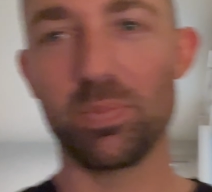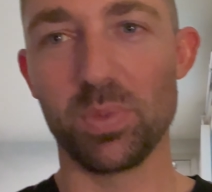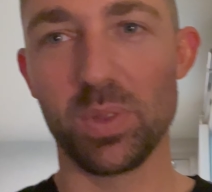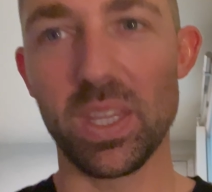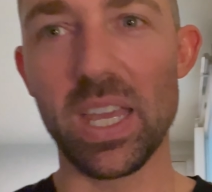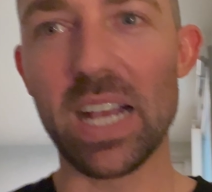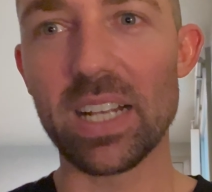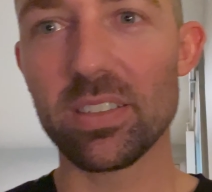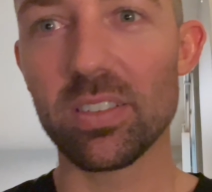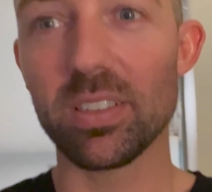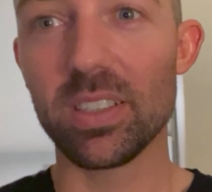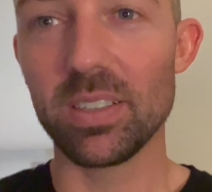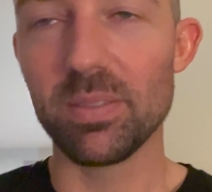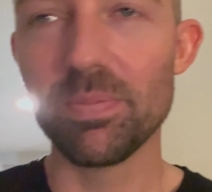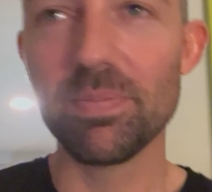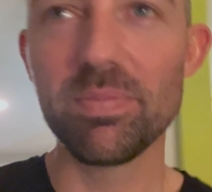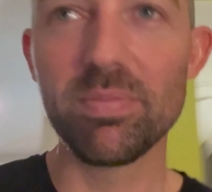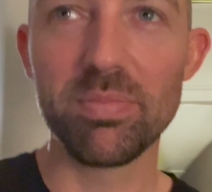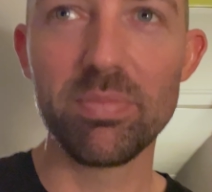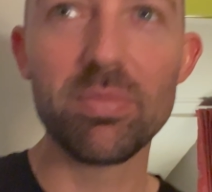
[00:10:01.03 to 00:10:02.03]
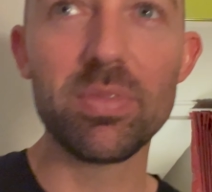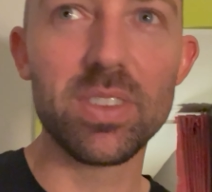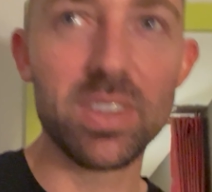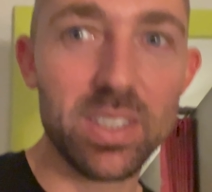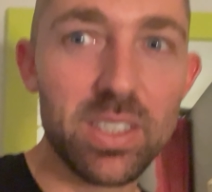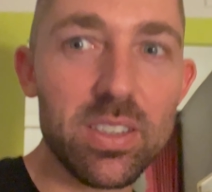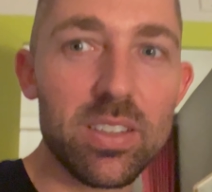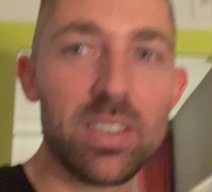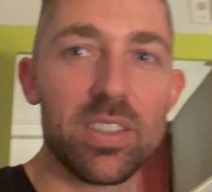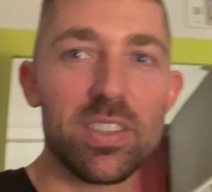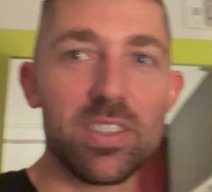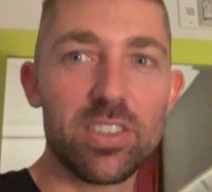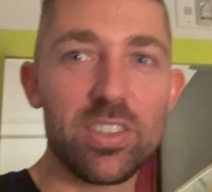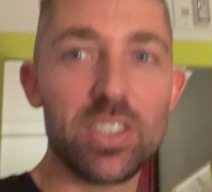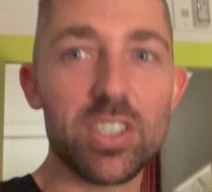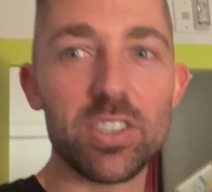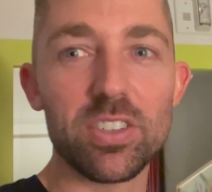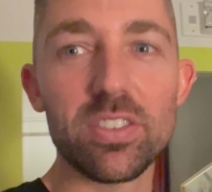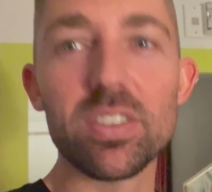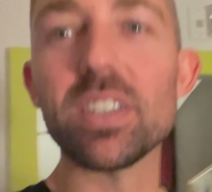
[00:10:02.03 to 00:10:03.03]
Actually,
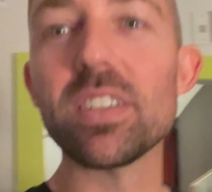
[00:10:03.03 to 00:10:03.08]
seriously,